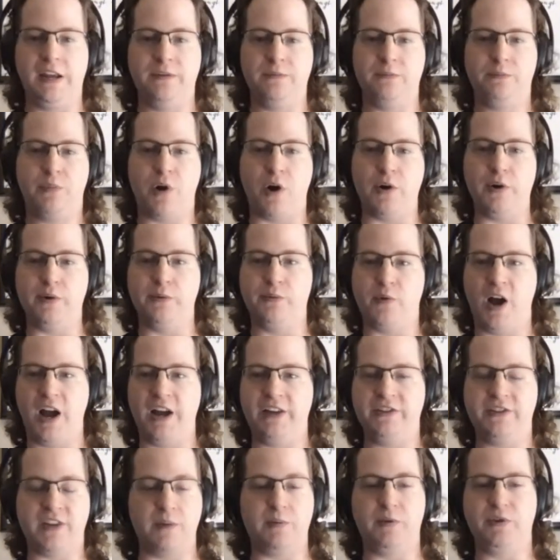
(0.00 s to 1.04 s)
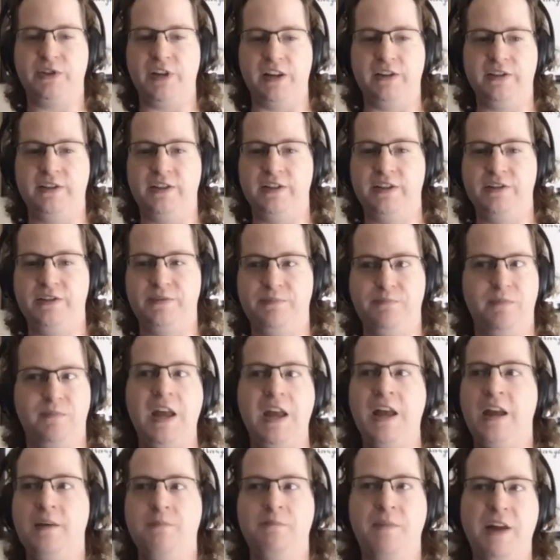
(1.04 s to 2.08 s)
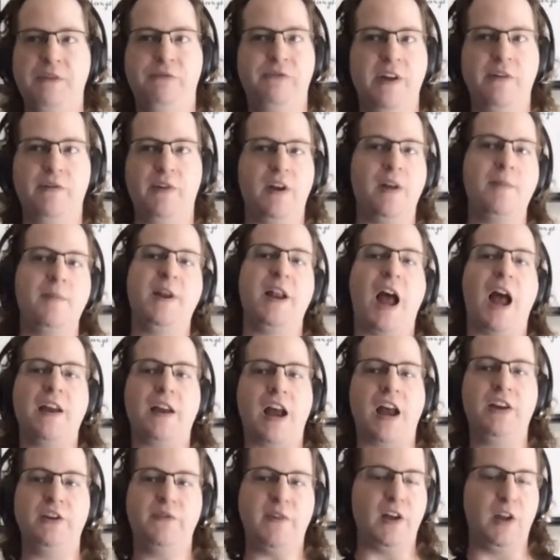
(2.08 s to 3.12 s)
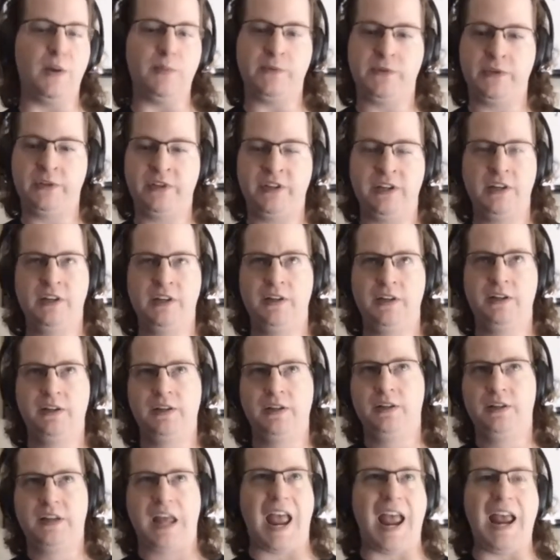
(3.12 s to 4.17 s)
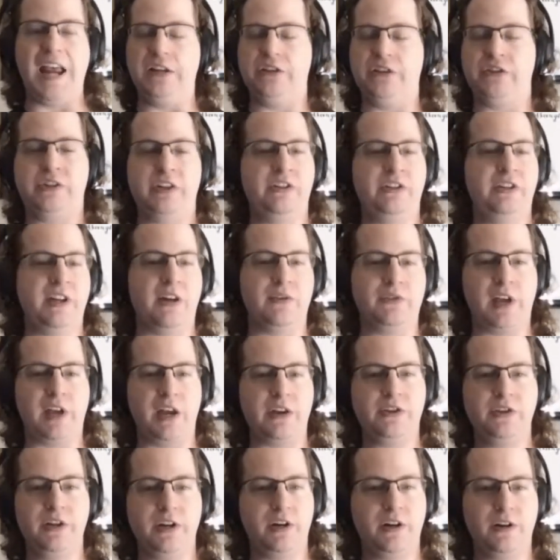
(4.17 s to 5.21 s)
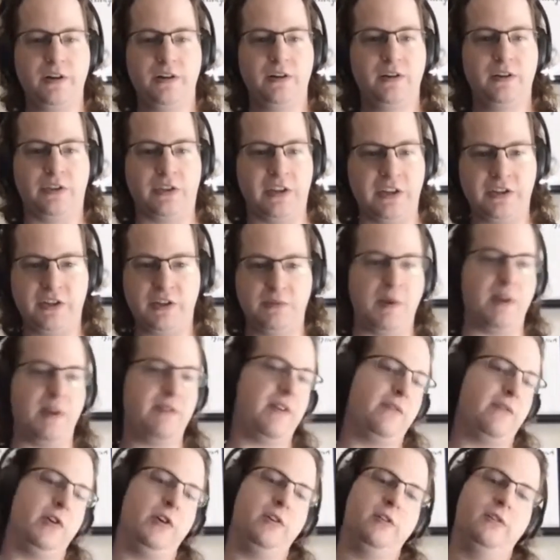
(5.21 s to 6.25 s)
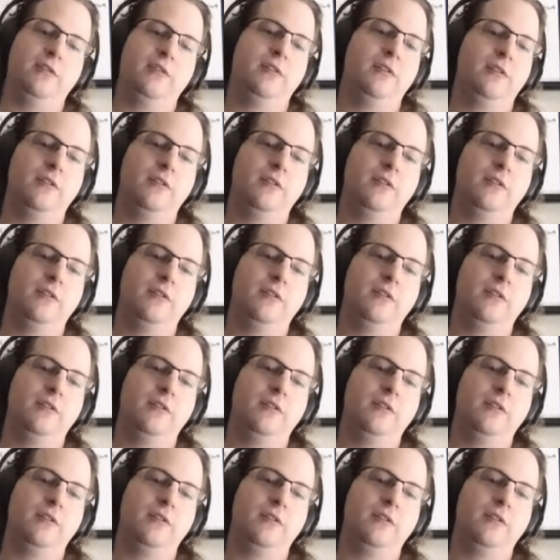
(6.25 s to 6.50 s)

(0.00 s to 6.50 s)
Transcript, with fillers: And part of why CyberStakes is my favorite. I mean, I, I developed eight CTFs last year. This is my favorite.